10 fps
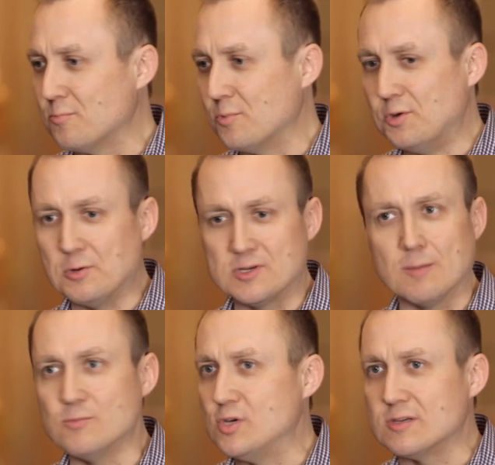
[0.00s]
would you
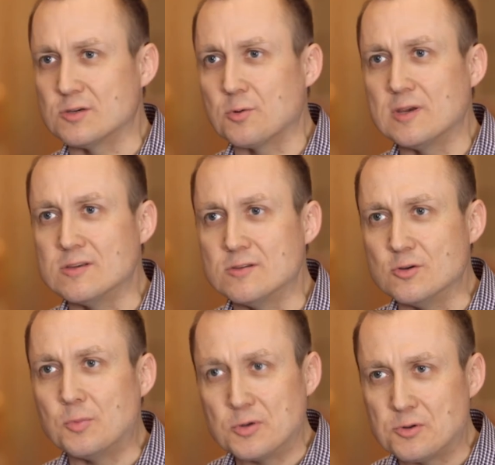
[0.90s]
accept Jesus Christ as
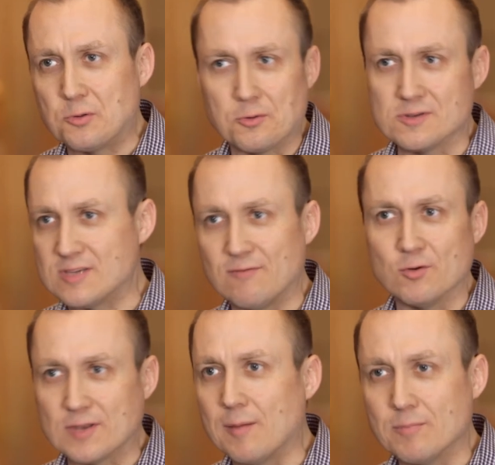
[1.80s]
your personal Lord and
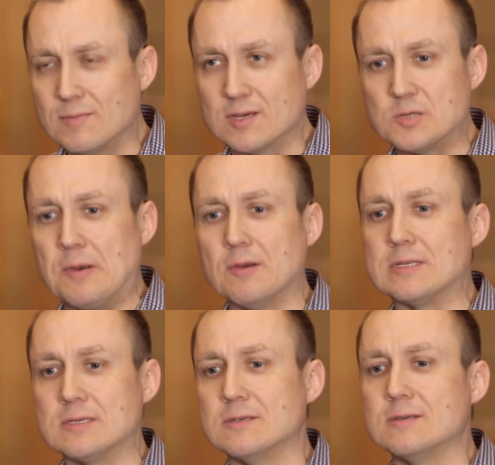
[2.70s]
Savior type
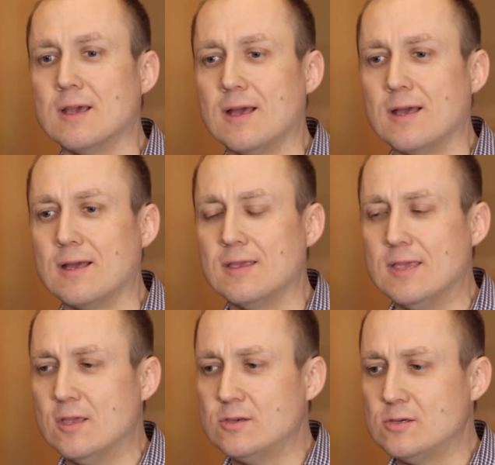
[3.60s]
experiences, uh,
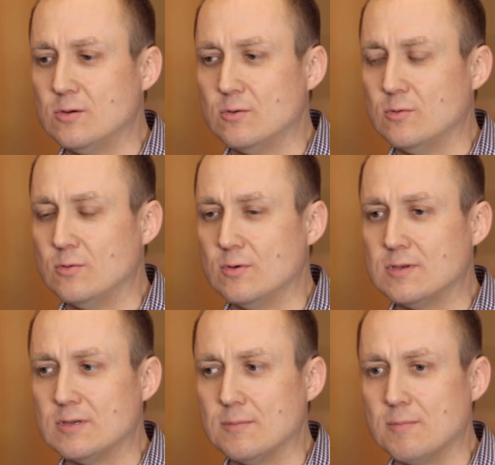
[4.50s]
to
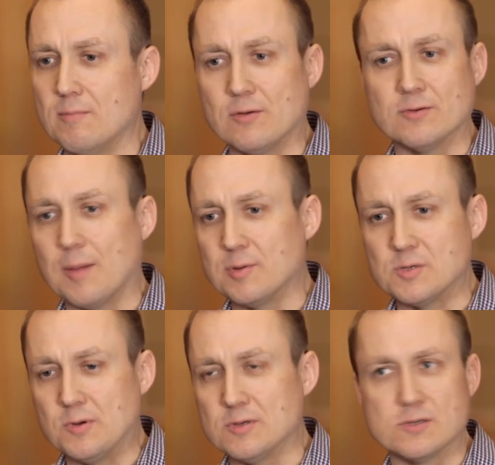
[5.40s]
to mountaintop
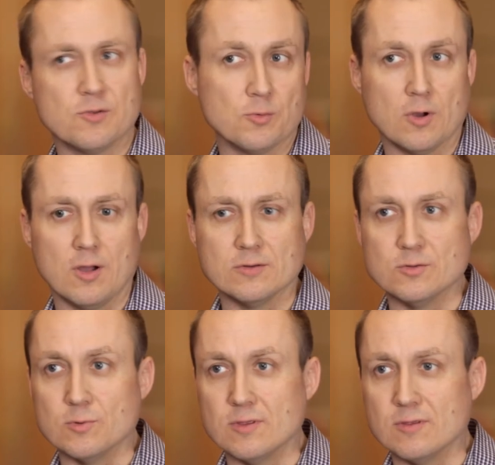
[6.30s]
experiences through
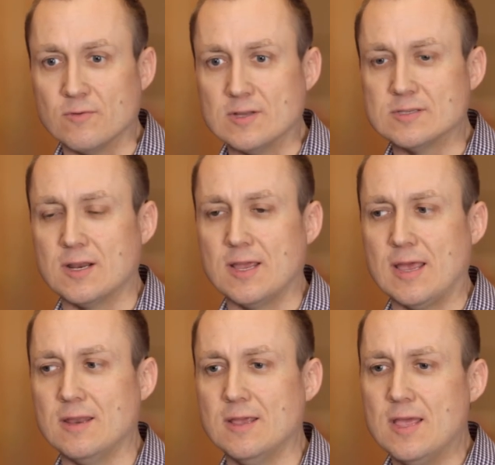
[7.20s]
college with the friends that I
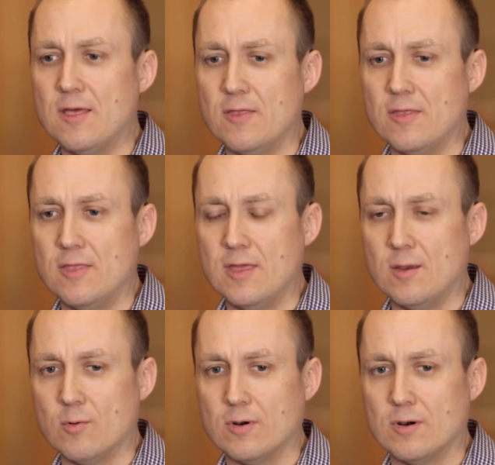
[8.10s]
had,
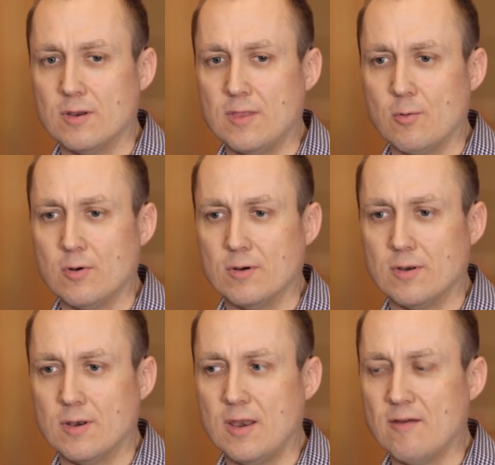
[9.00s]
they were they were
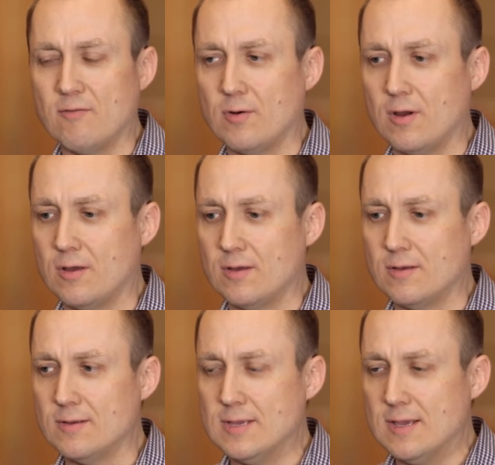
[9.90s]
never.
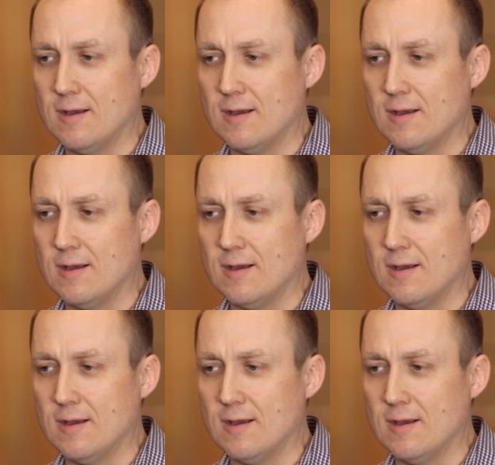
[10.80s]
Uh,